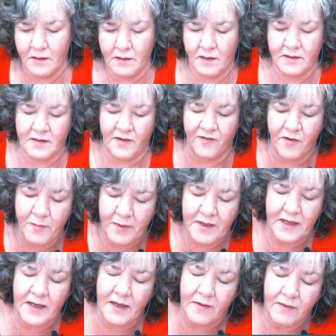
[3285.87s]
Is
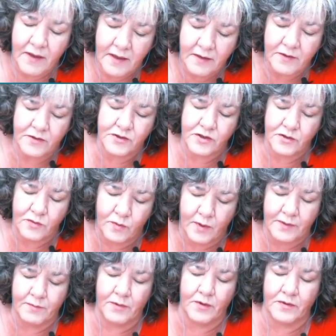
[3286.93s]
everybody hearing it or just
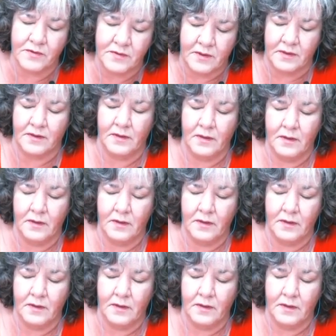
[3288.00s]
one person?